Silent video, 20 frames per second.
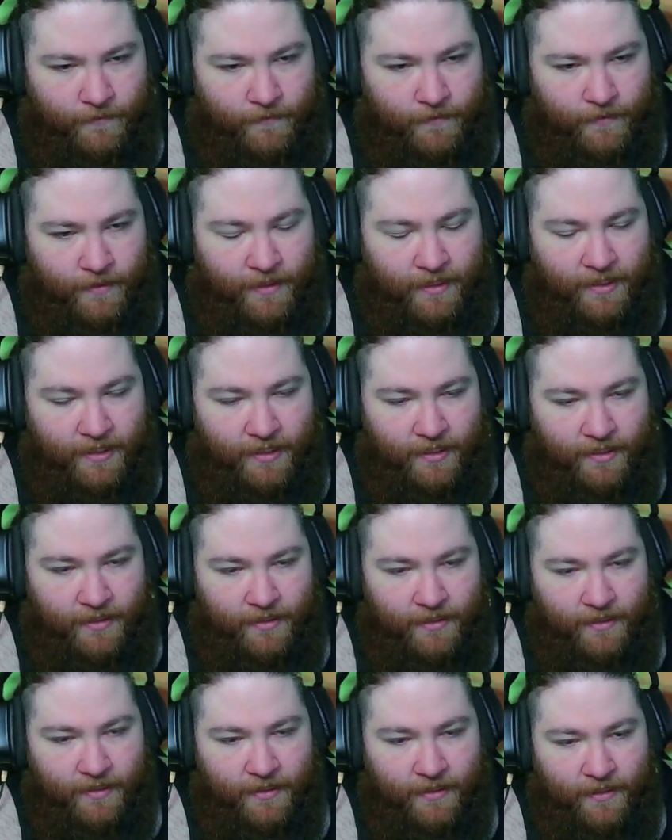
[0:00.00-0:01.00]

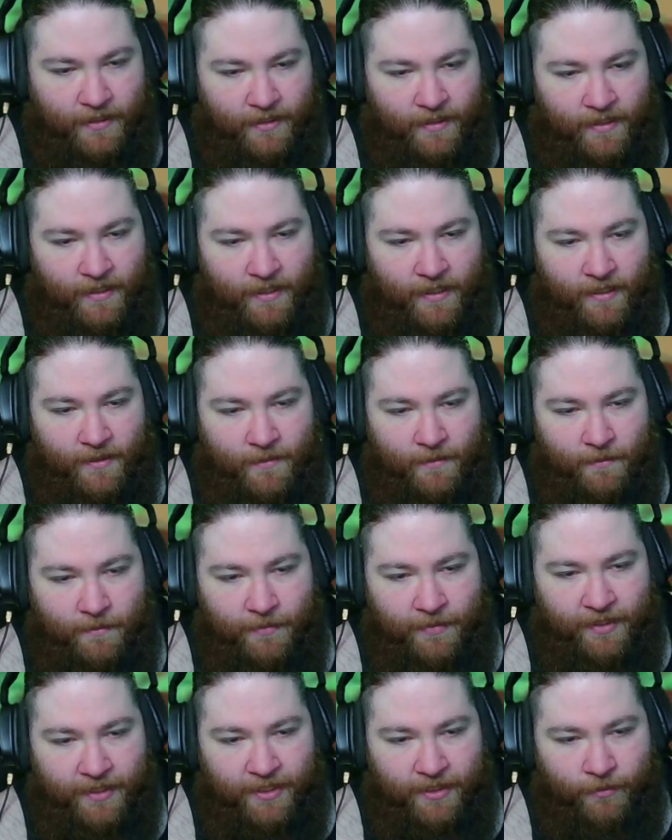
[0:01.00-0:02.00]

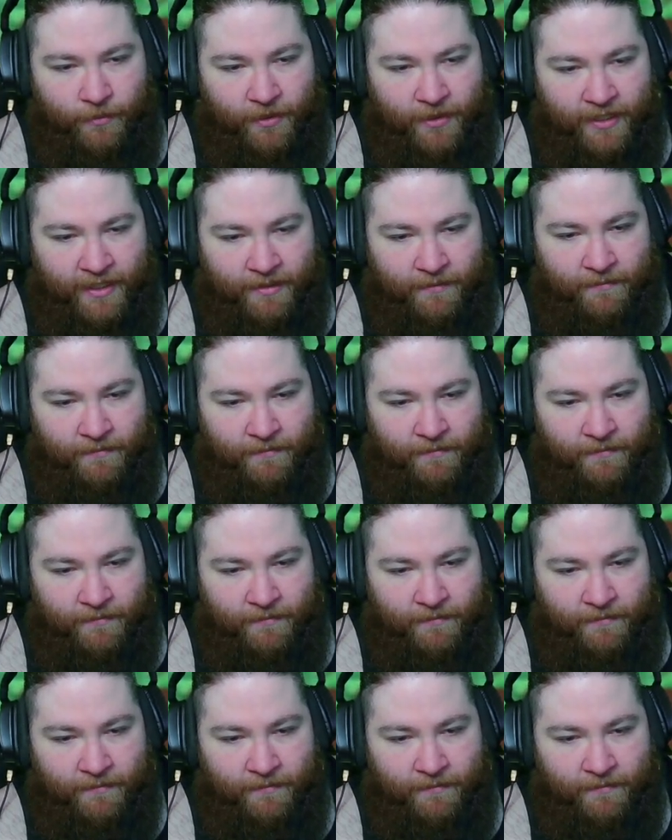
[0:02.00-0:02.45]
But you want